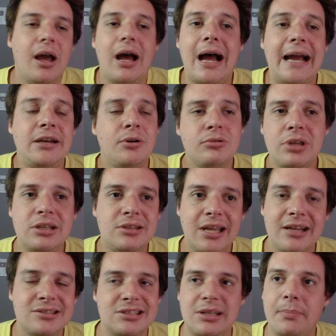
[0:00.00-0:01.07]
I don't think
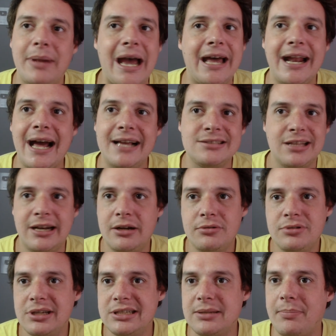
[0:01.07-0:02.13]
Diggs is a bad asset. I don't
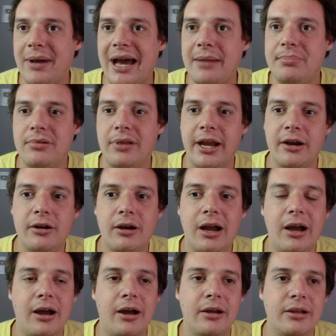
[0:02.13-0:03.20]
think he's a bad player.
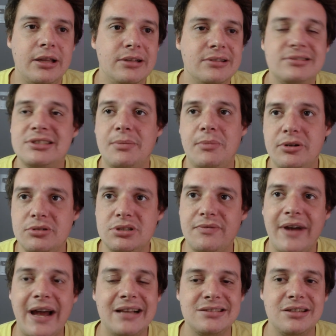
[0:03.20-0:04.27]
Uh, he is someone who's
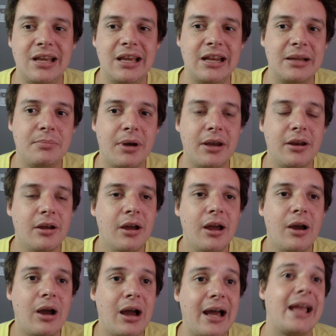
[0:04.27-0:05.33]
fascinating, but
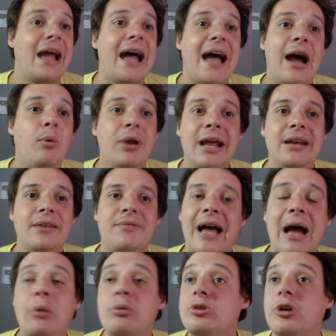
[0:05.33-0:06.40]
like, how would I, def
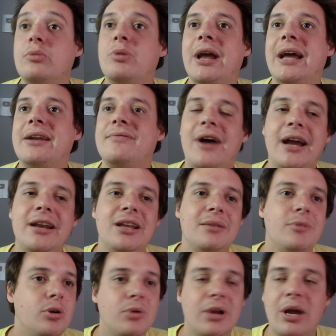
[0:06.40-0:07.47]
how good would I define him?
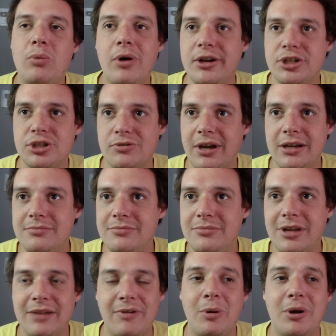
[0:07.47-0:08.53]
Who would I want to trade?
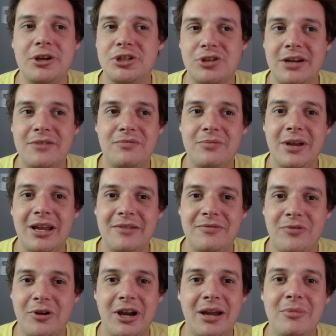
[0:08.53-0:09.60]
If I want to trade
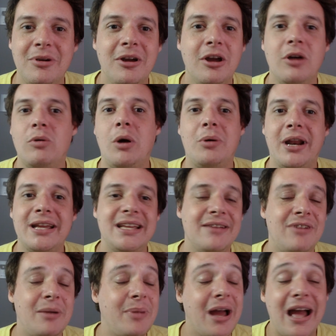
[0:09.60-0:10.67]
for him, what would I give
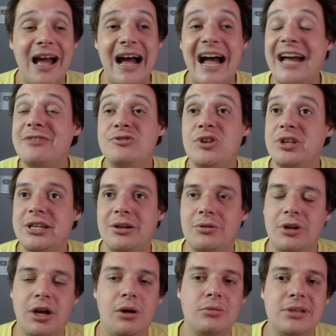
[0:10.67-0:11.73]
up? I really don't
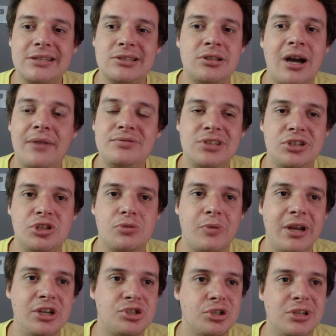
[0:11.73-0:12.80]
know. That's a tough
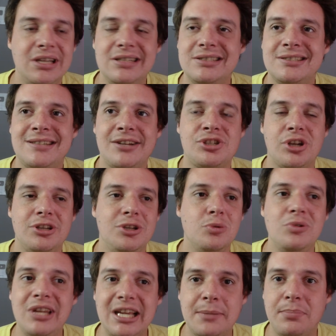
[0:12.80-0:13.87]
situation. He's such a
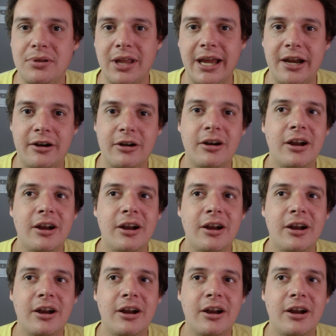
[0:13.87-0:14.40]
unique player